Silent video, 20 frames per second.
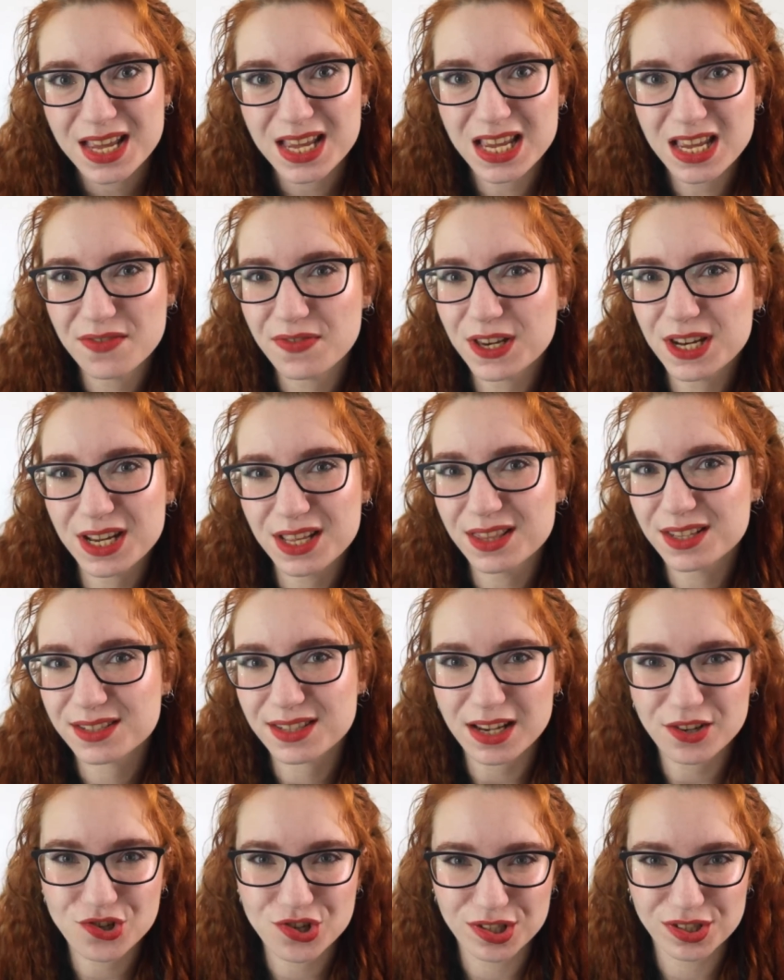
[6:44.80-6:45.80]
Even in the
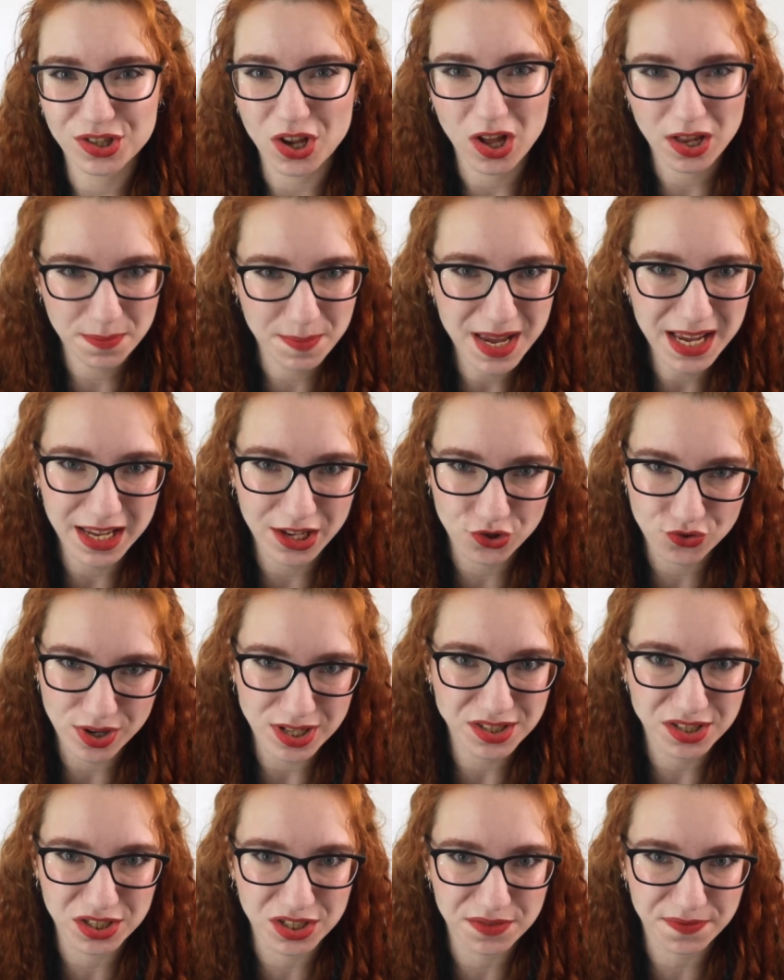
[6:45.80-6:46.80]
sections on making
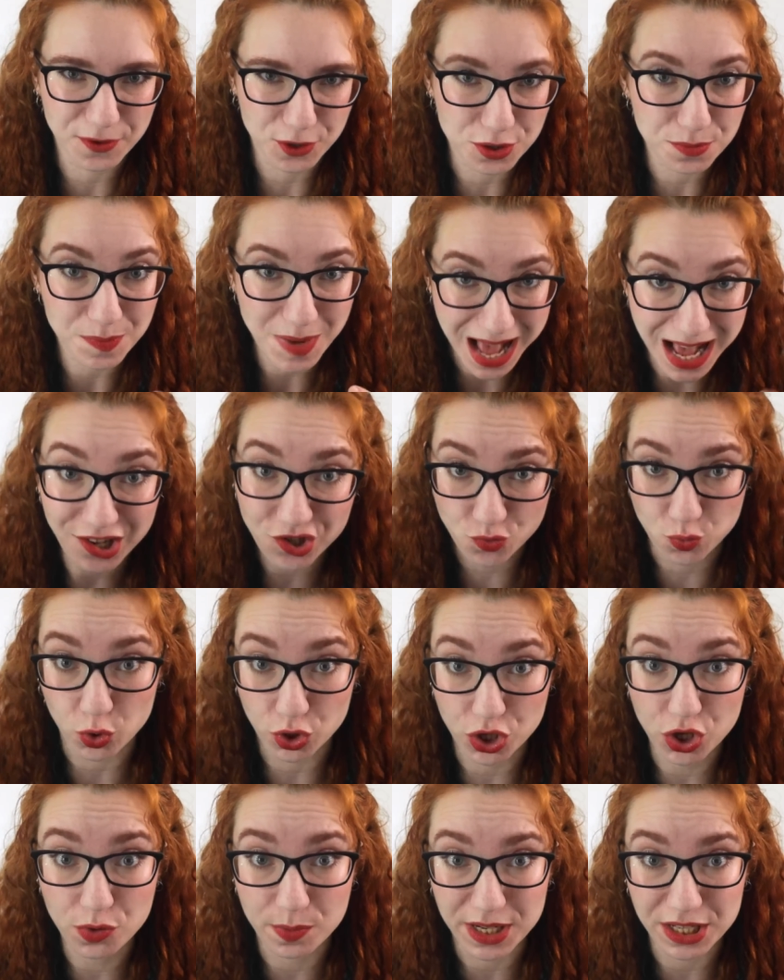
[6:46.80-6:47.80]
dresses for actual
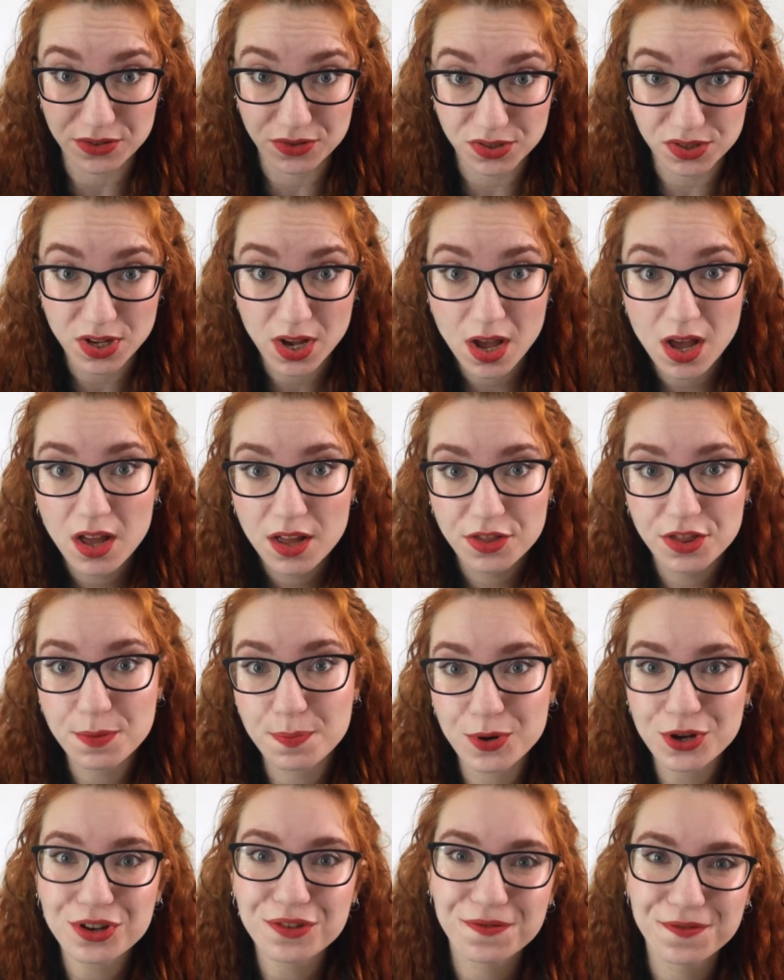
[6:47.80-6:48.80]
humans,
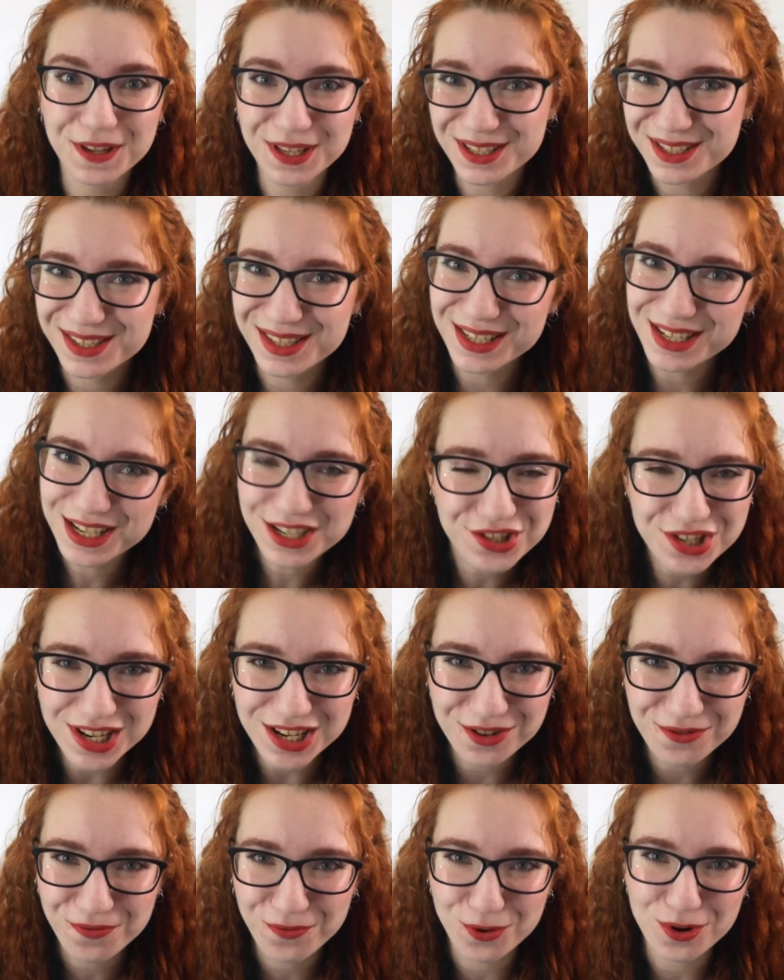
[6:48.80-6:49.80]
the book feels the need
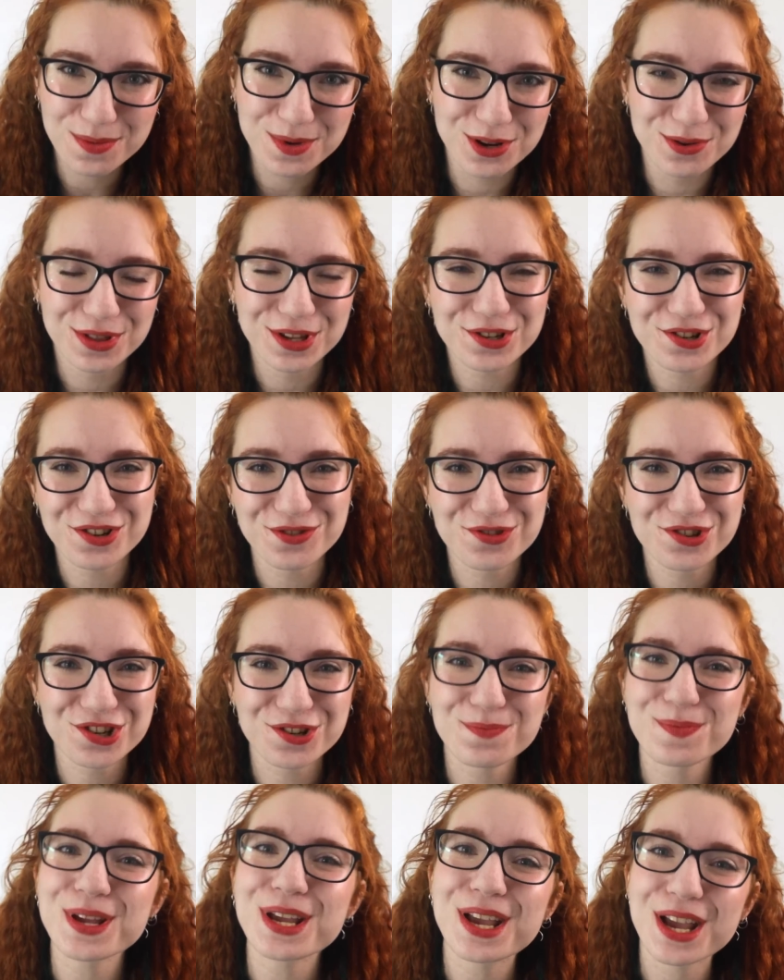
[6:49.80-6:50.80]
to inform you that you
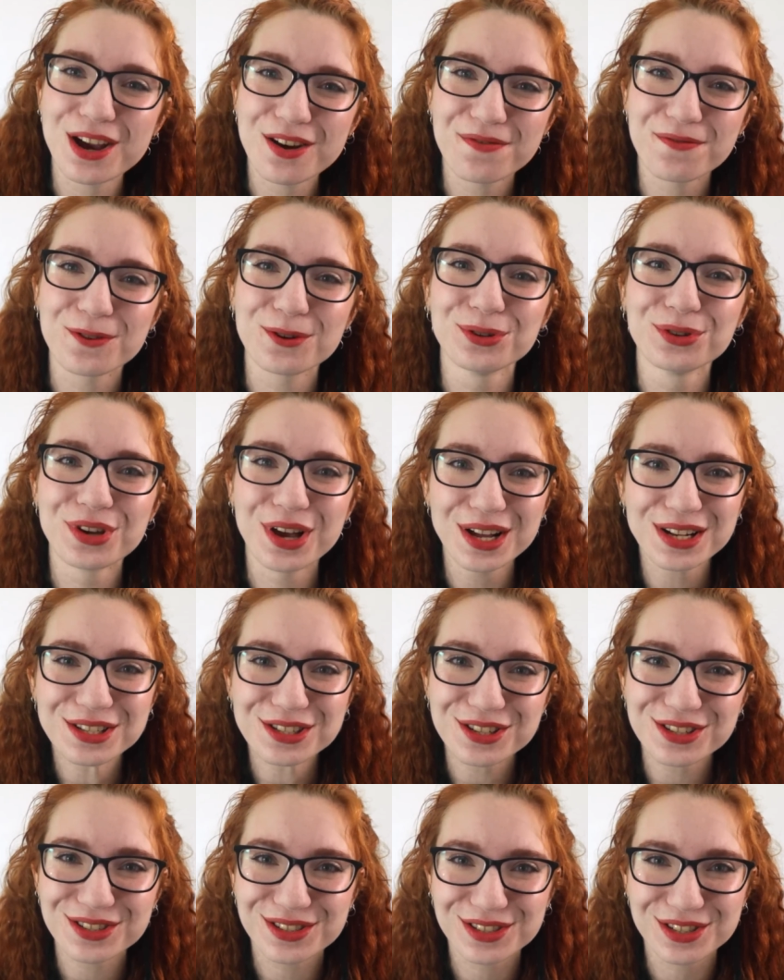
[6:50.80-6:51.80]
should be careful
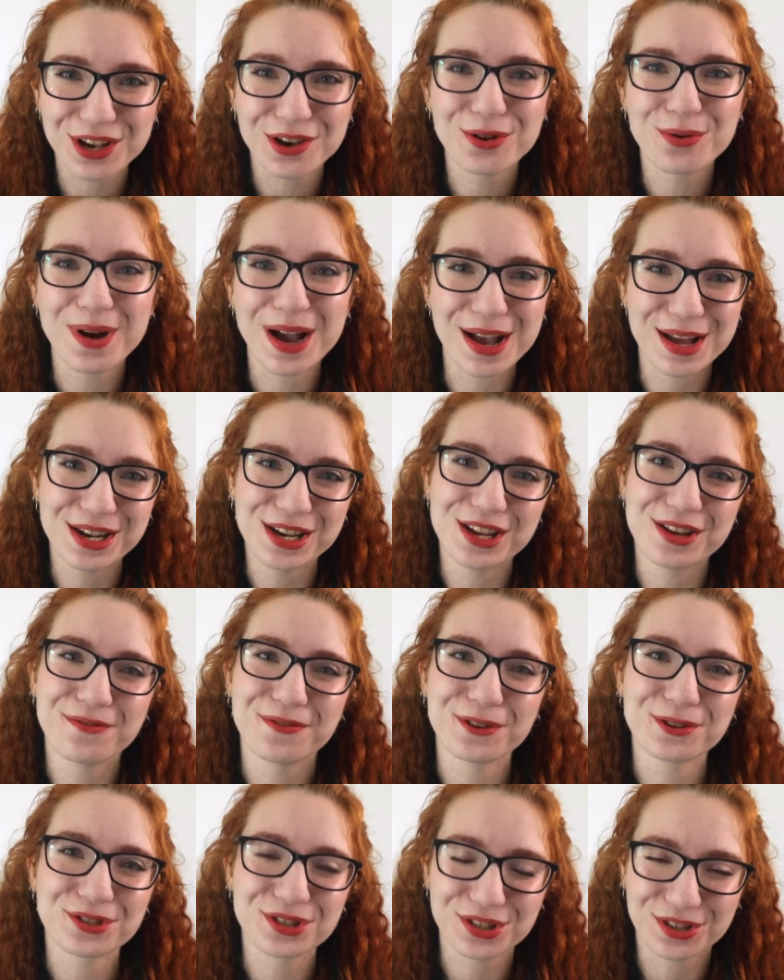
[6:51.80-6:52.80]
not to sew any
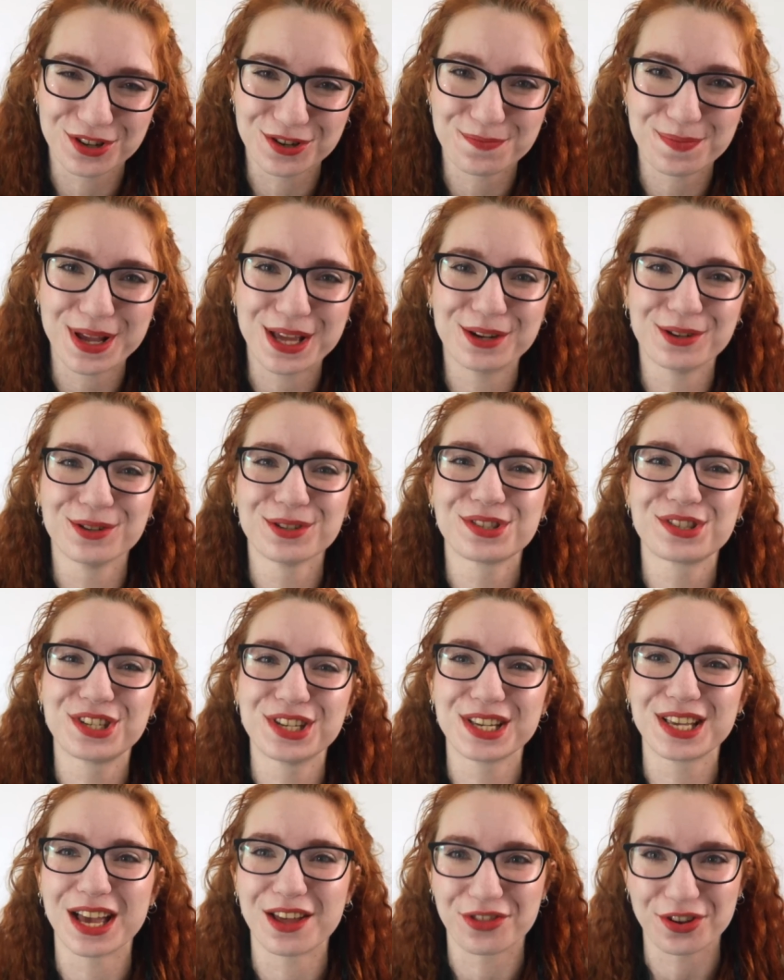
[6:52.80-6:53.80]
of your skirt panels
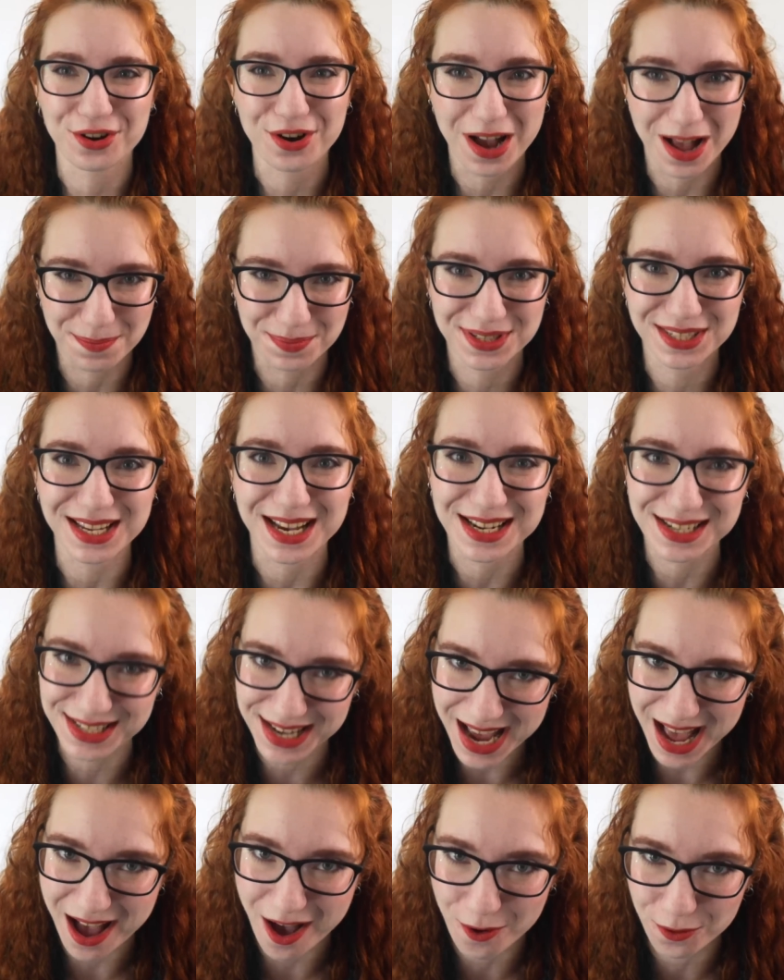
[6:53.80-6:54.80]
together upside
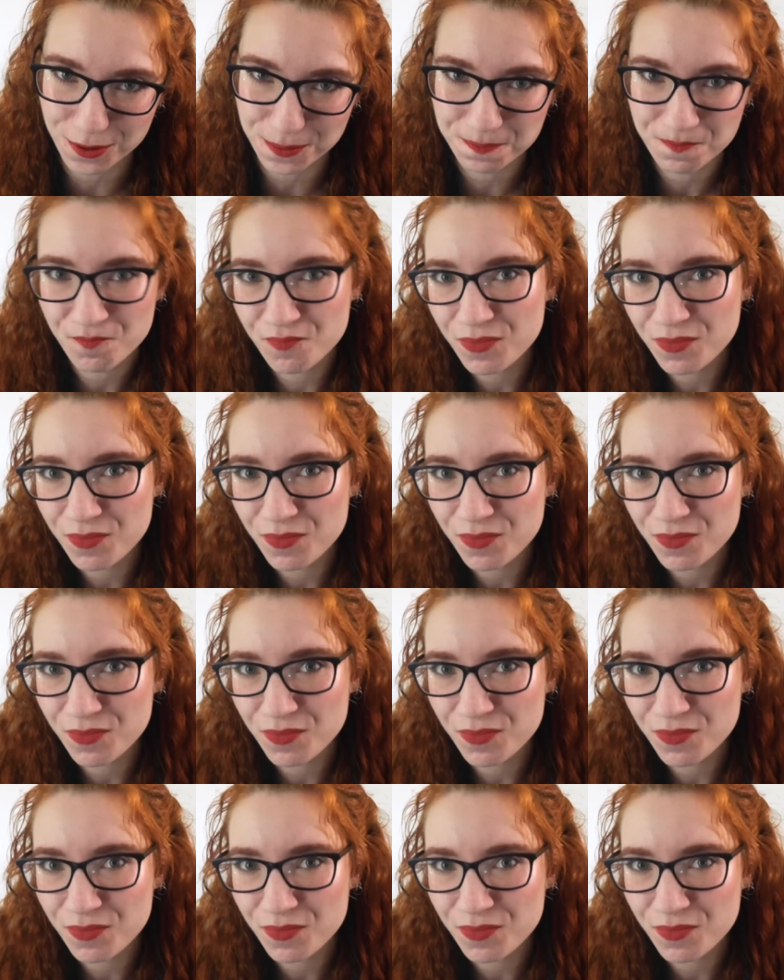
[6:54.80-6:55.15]
down.